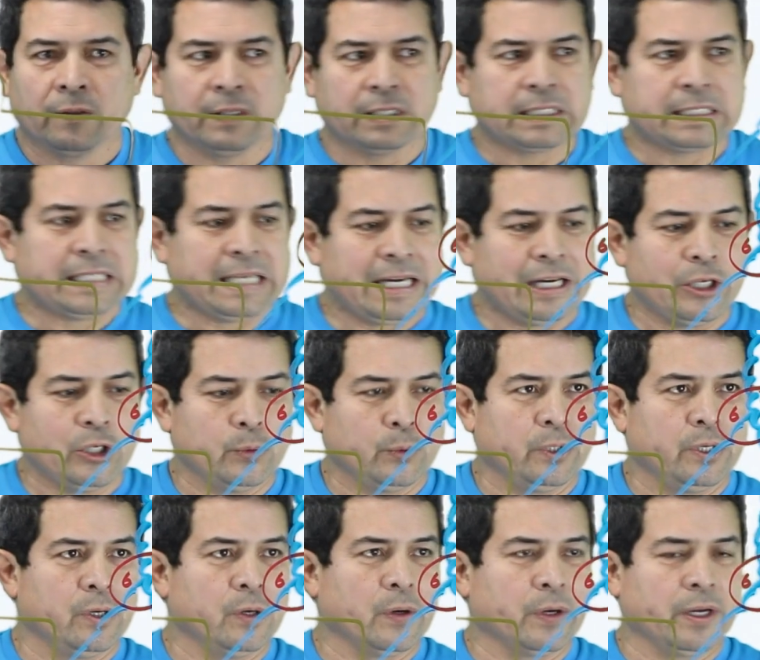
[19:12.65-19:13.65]
This is how you
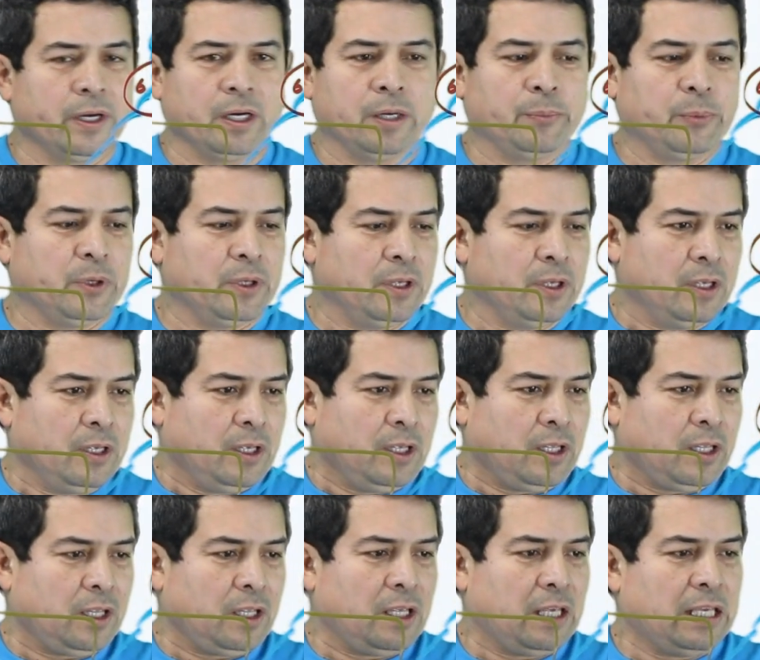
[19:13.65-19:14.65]
would hook up
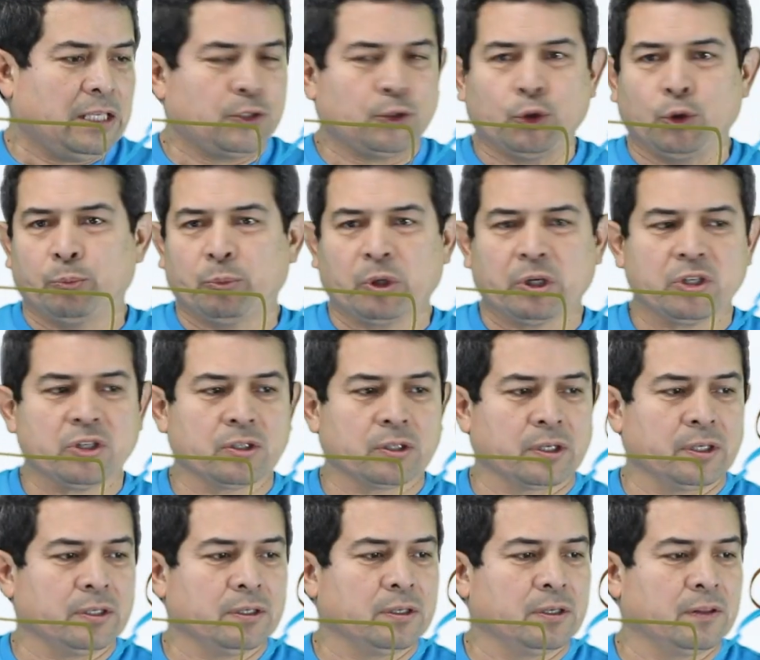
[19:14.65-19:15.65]
a two-part
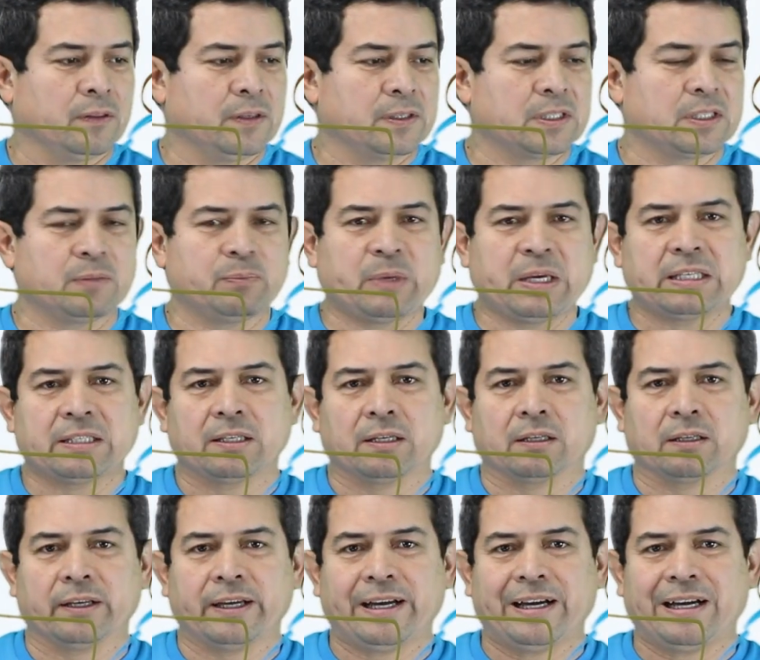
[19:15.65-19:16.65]
start. This is
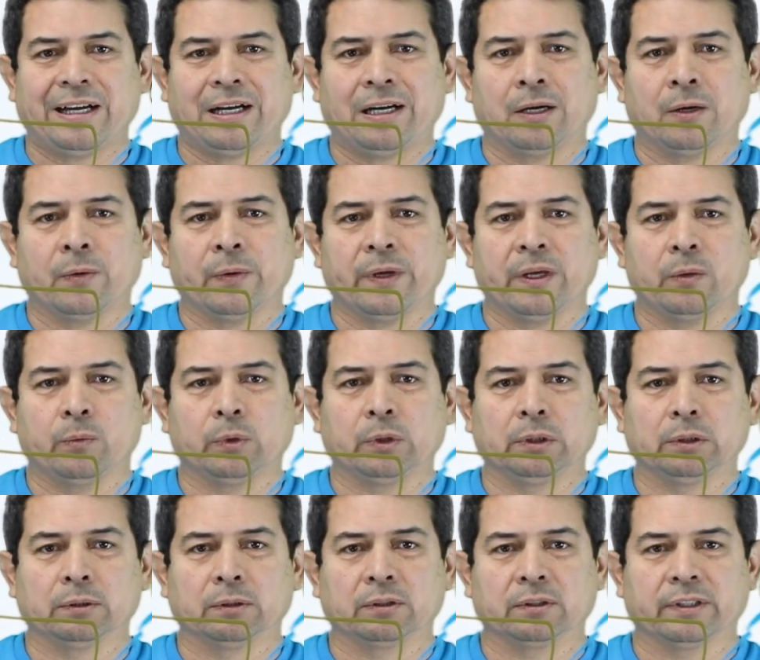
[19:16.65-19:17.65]
basically how it
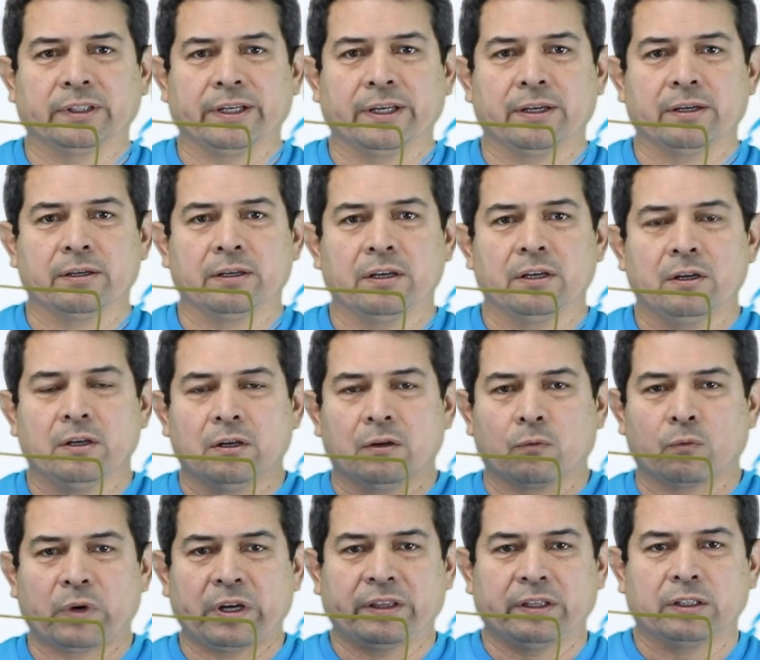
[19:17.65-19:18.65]
would look like
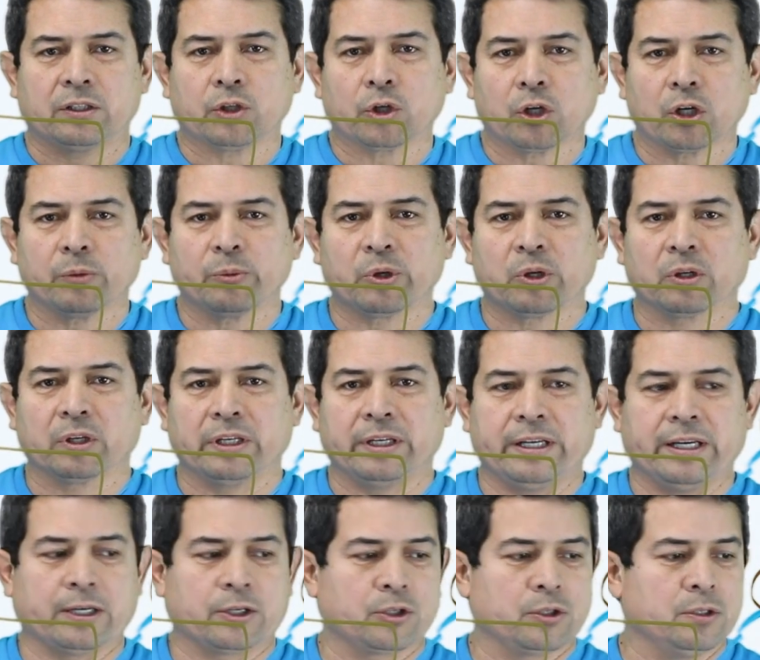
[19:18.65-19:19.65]
rather terminal
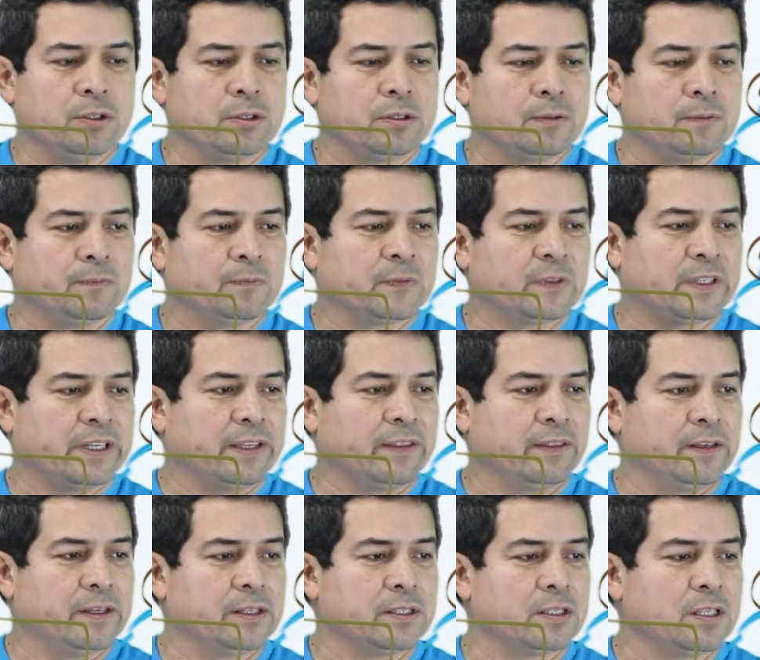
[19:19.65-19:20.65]
connections
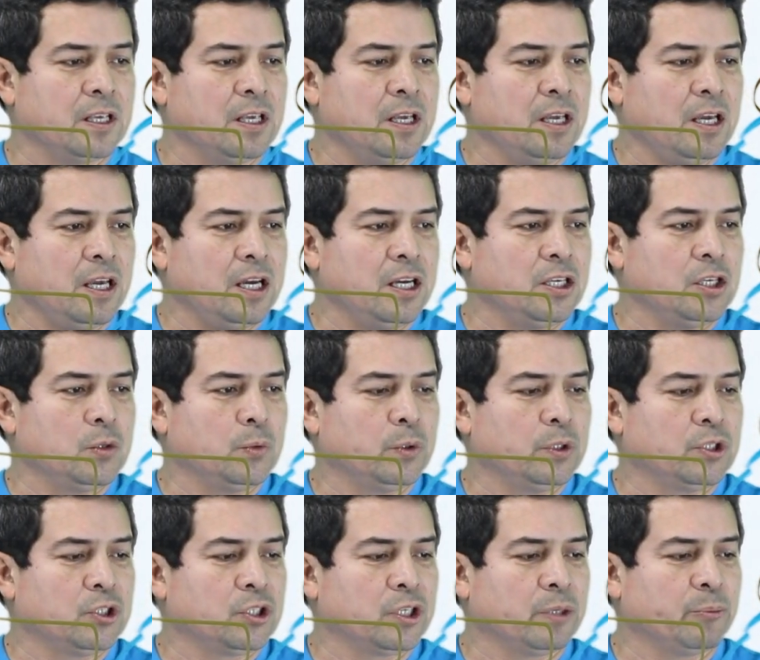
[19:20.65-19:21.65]
like this, and you
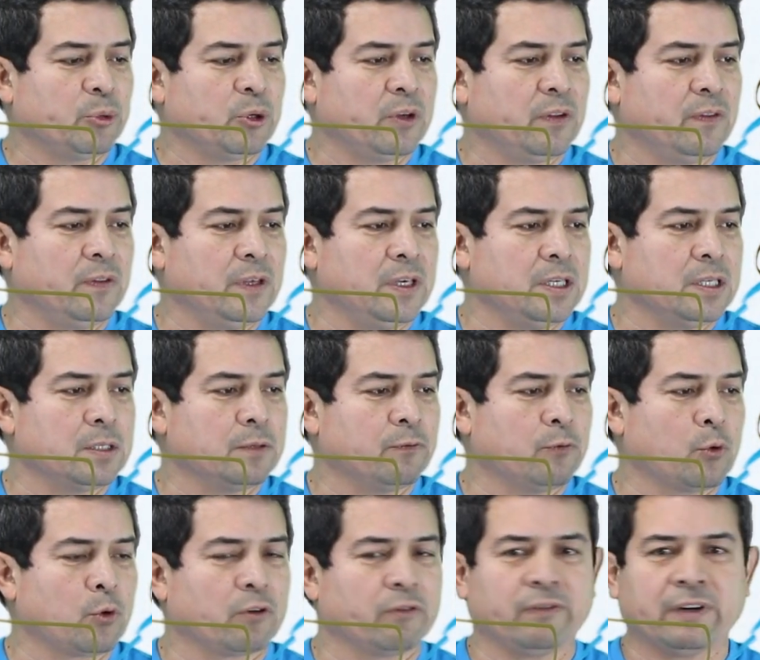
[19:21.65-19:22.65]
would jump these
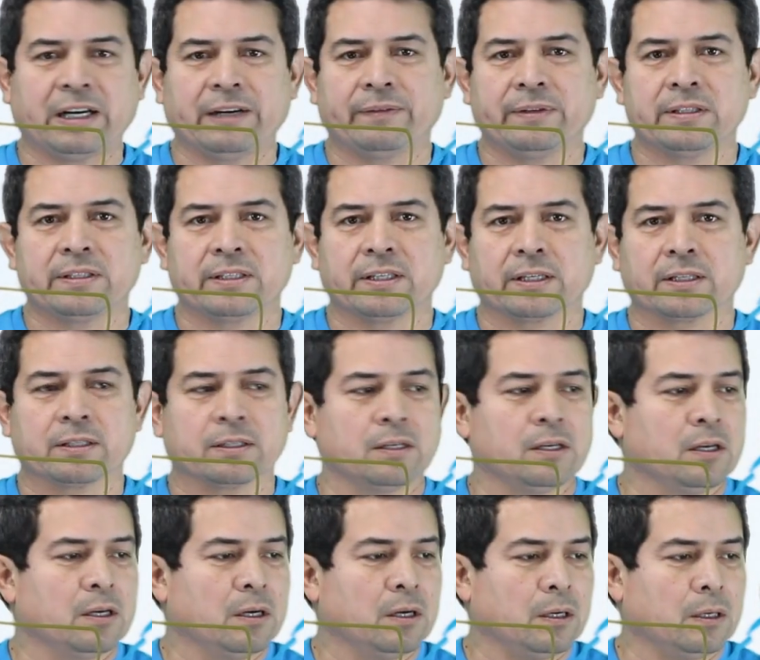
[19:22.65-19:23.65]
4, 5, and 6
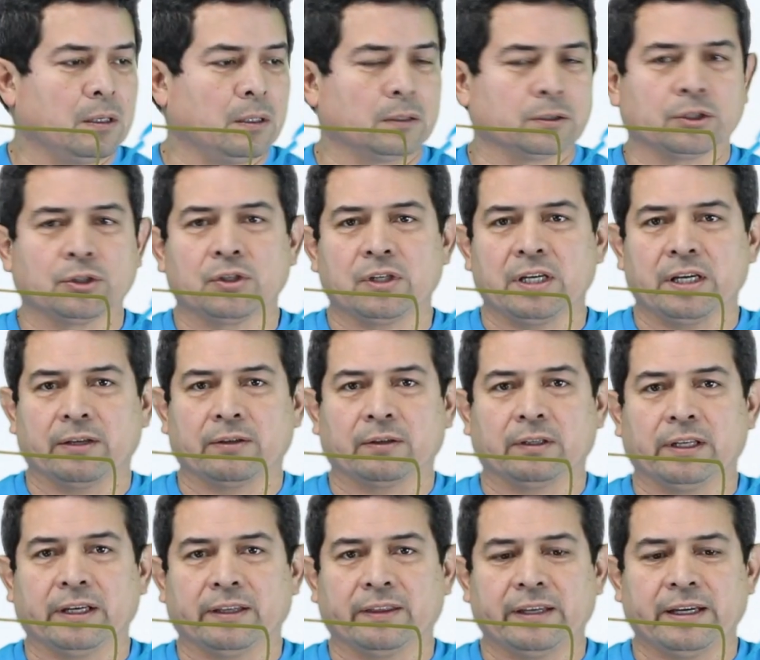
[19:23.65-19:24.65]
all
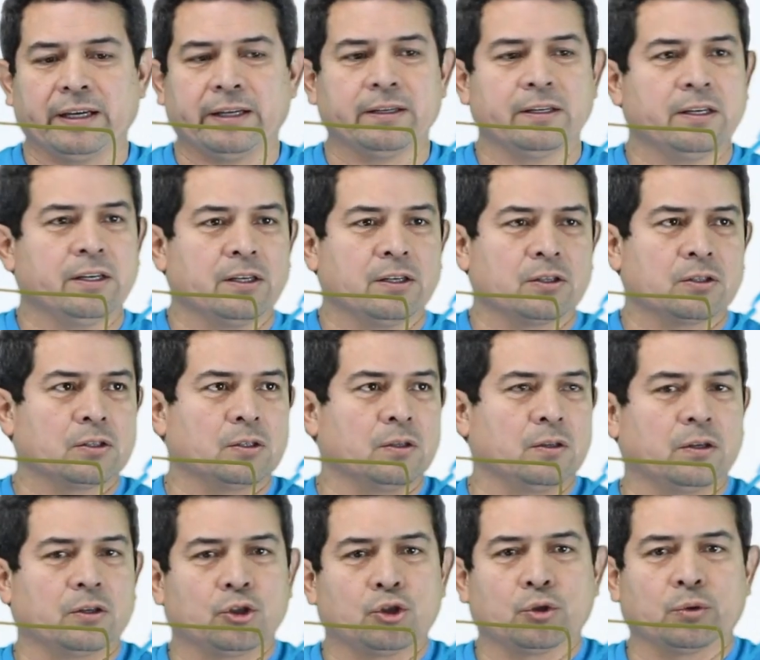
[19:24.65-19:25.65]
together like that, so
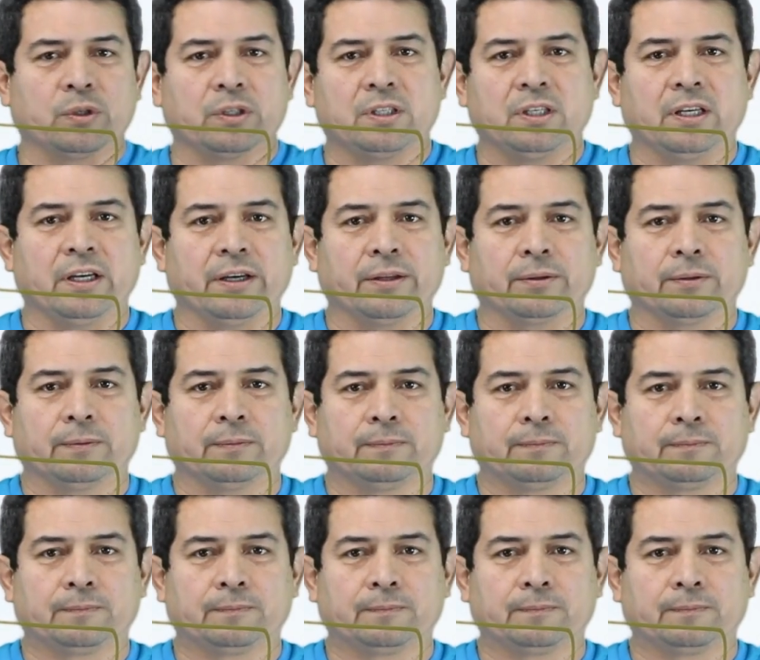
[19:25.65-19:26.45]
they're joined together.